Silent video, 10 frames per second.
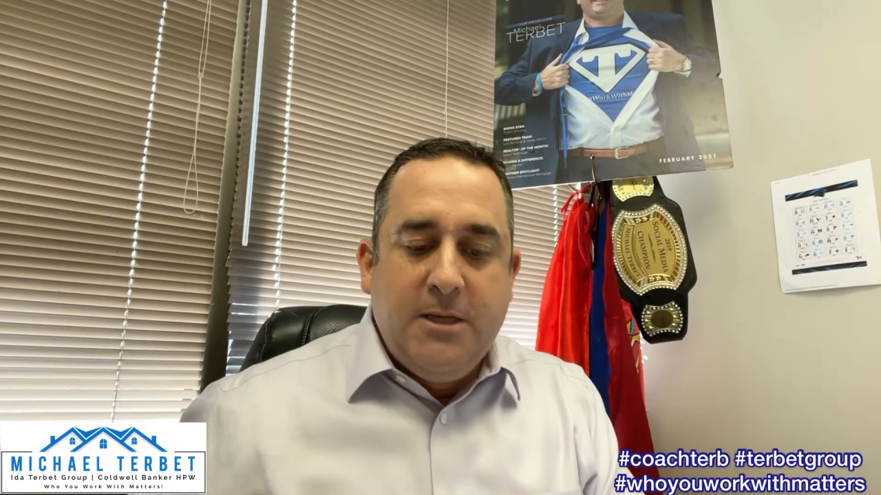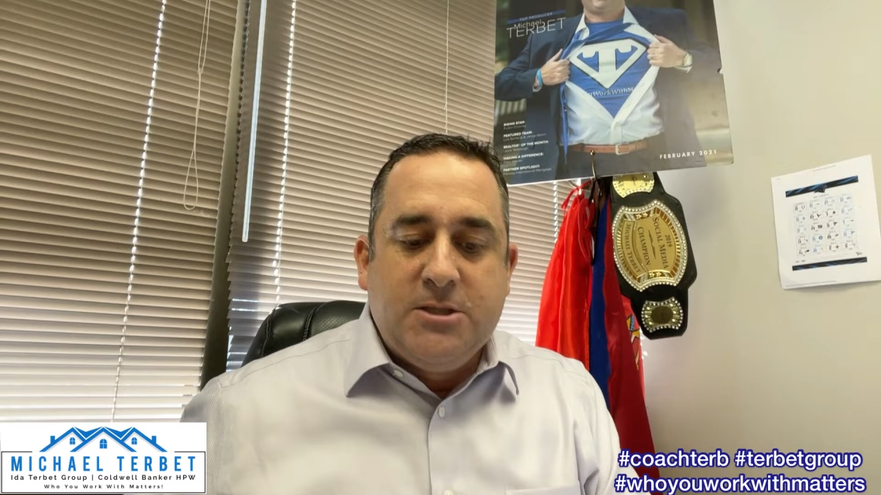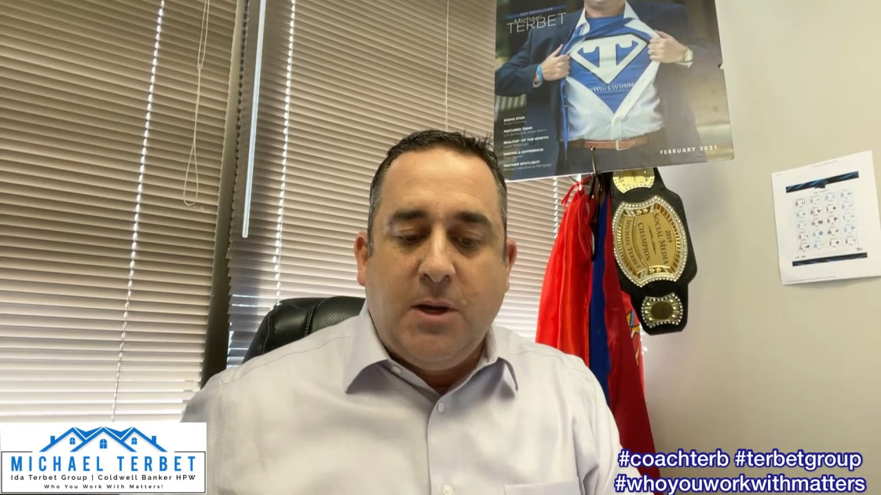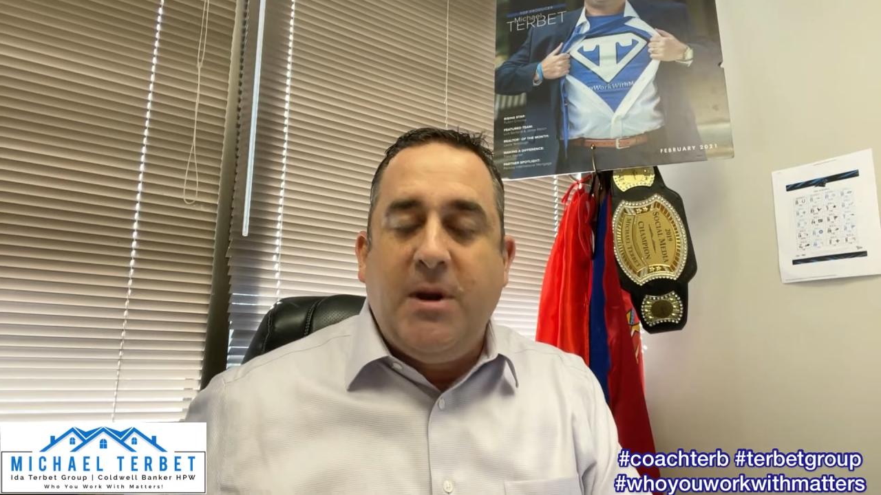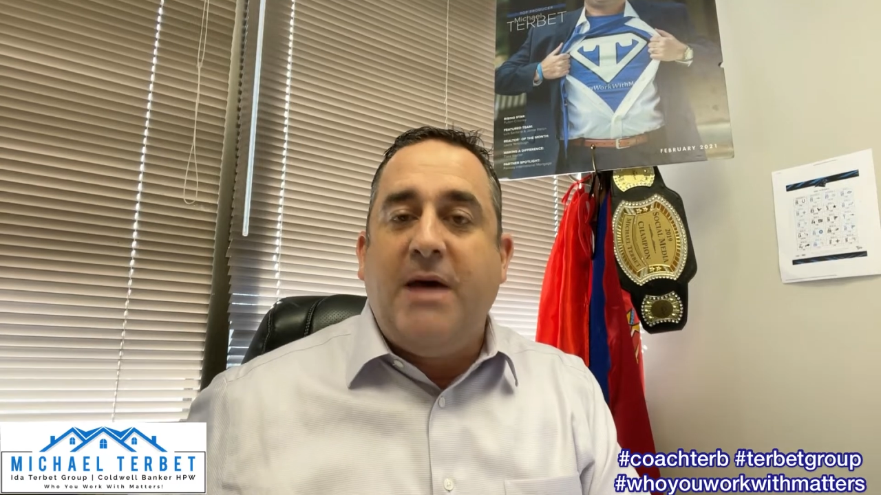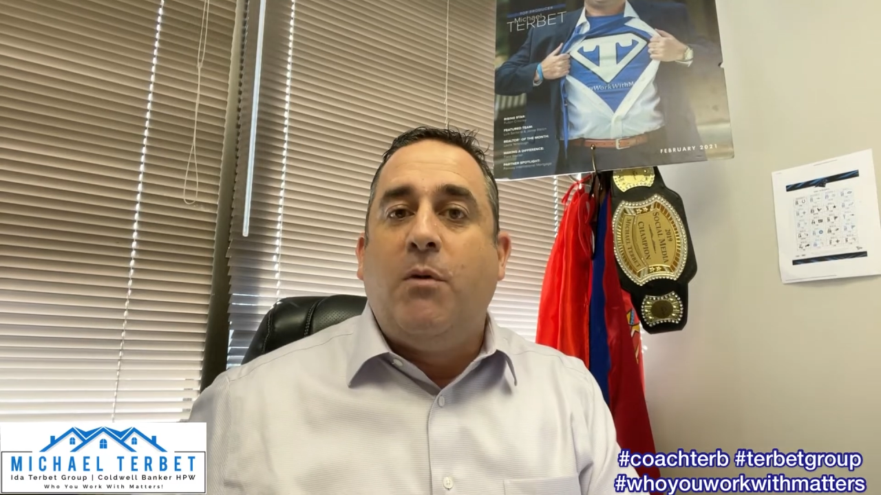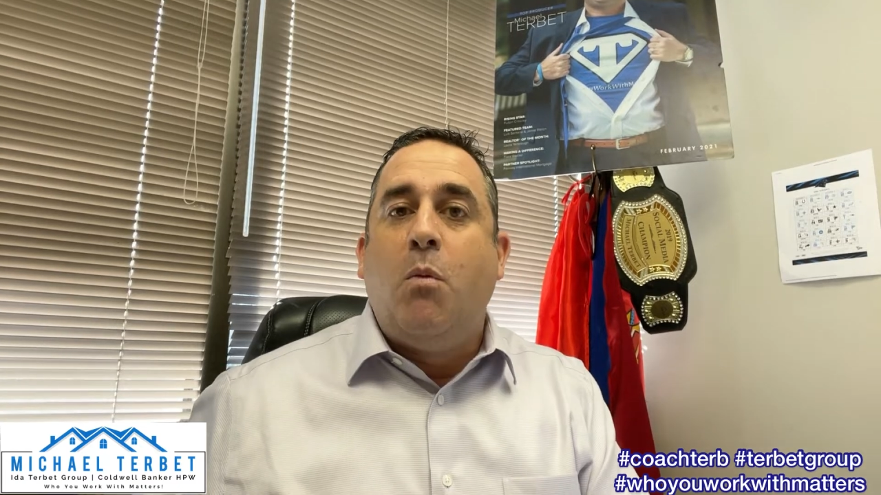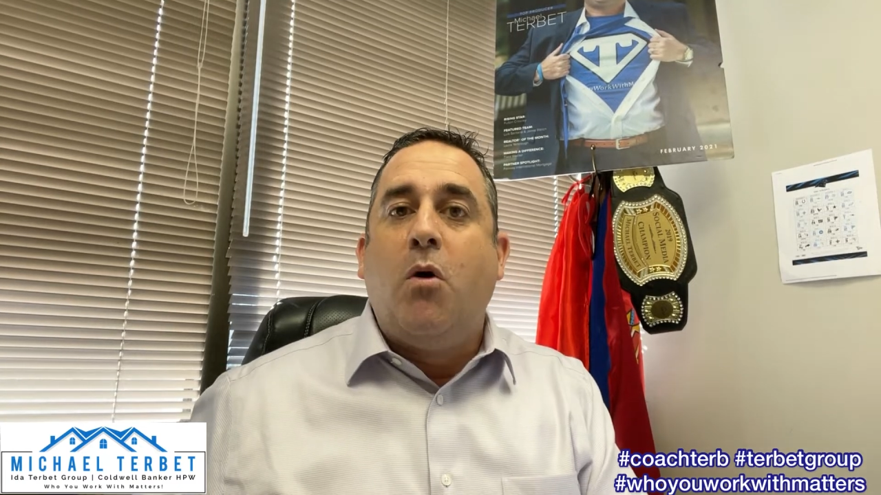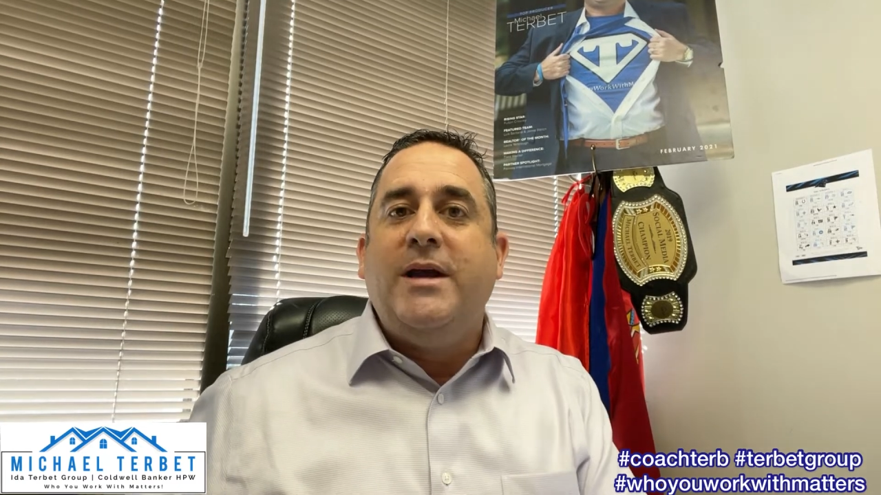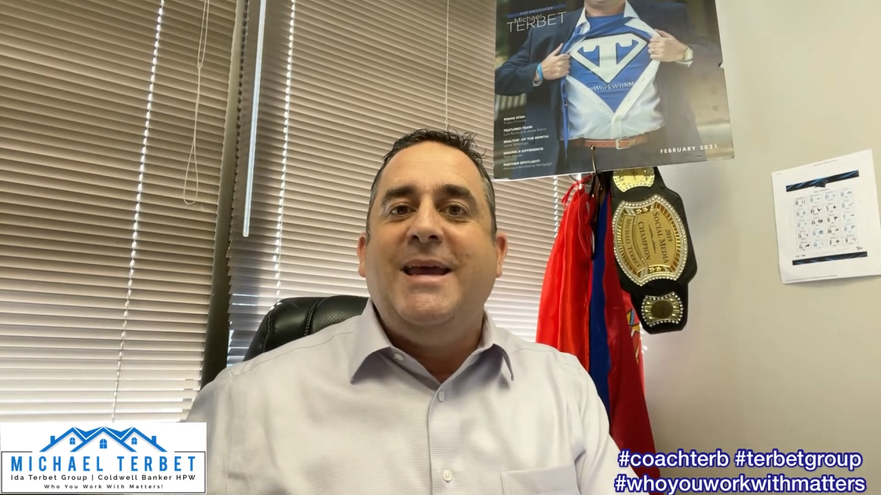So, I'm going to have a
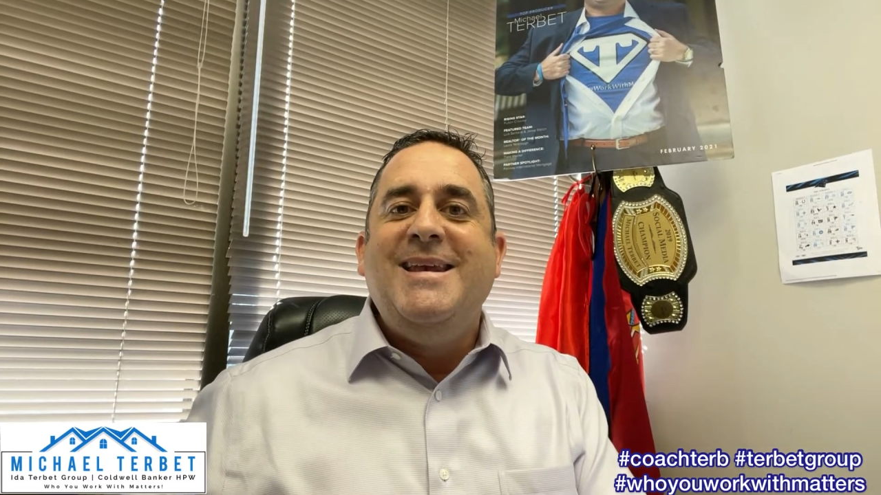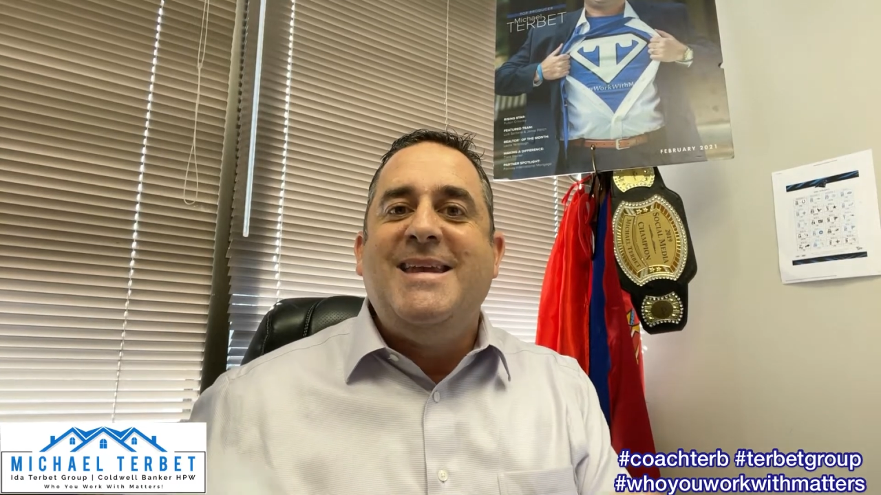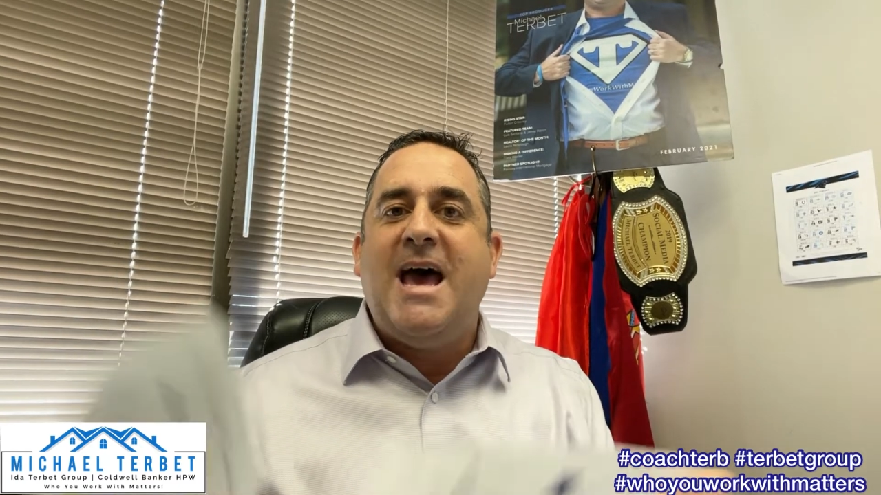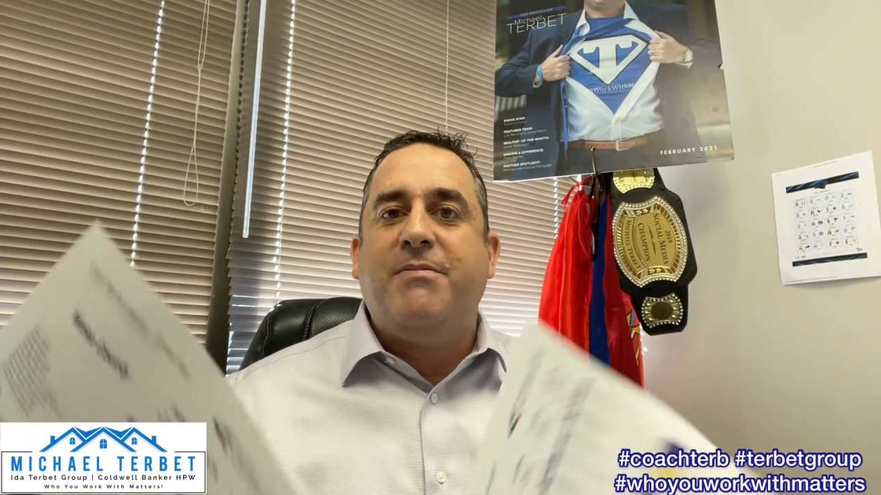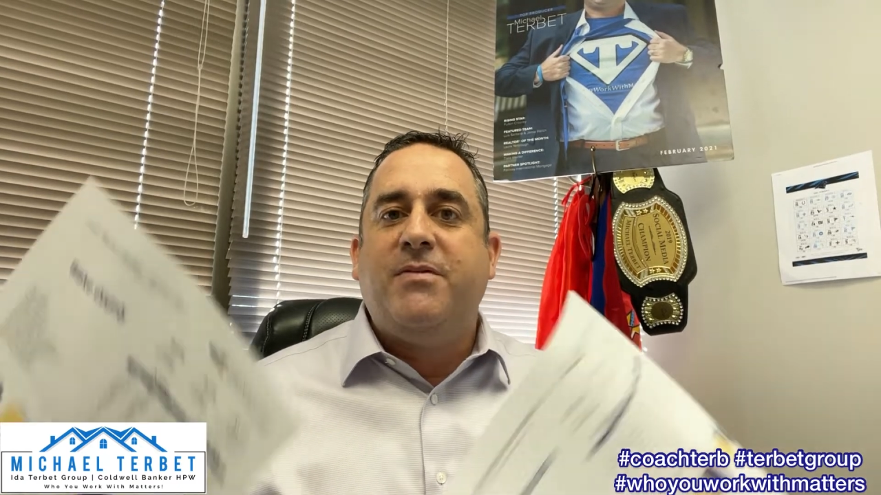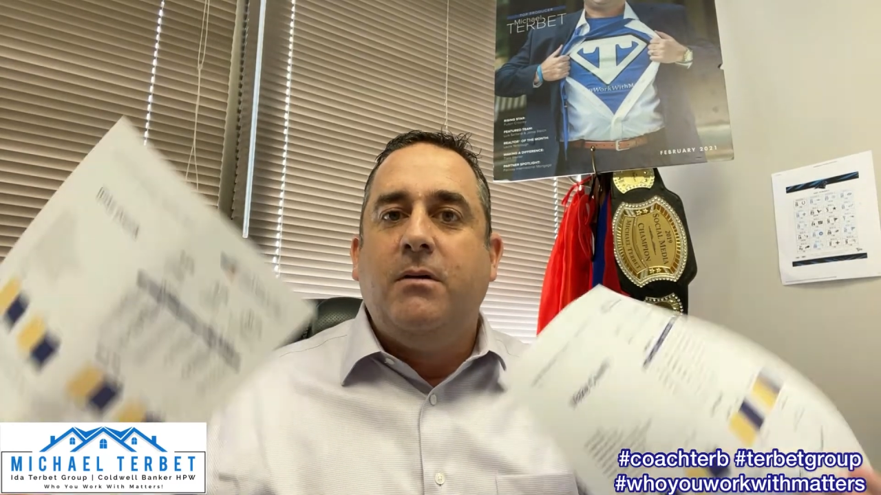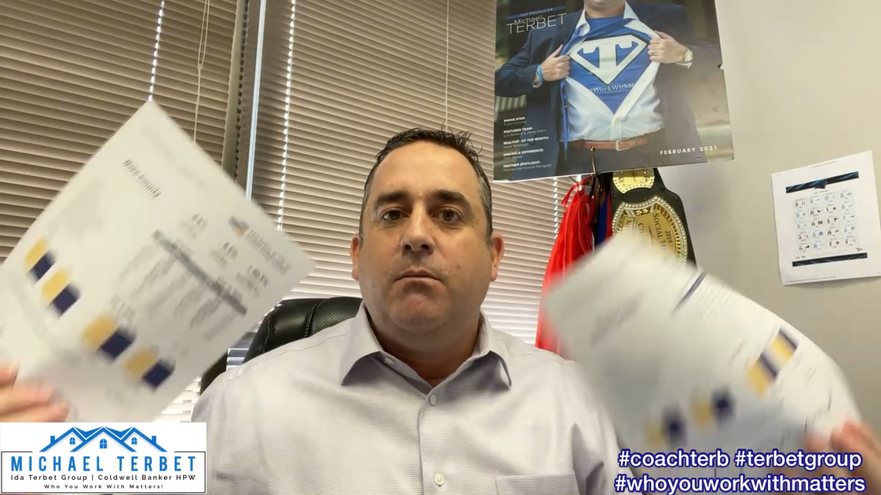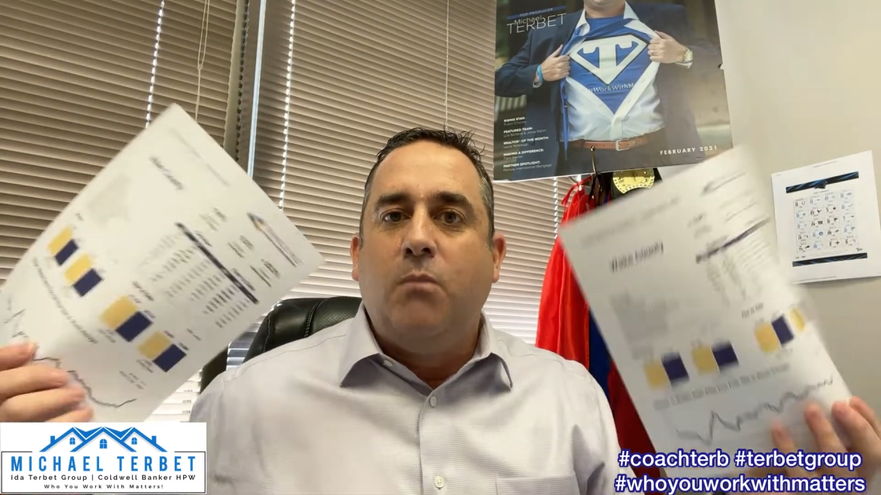more in depth